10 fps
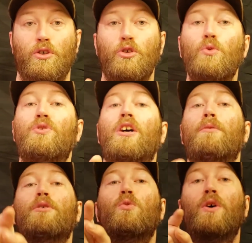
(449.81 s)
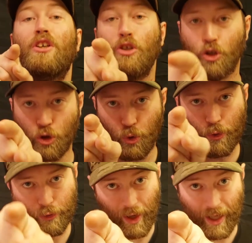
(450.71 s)
You tell me what you
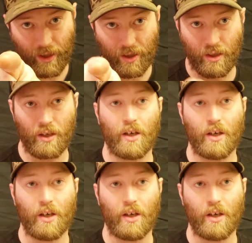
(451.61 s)
think,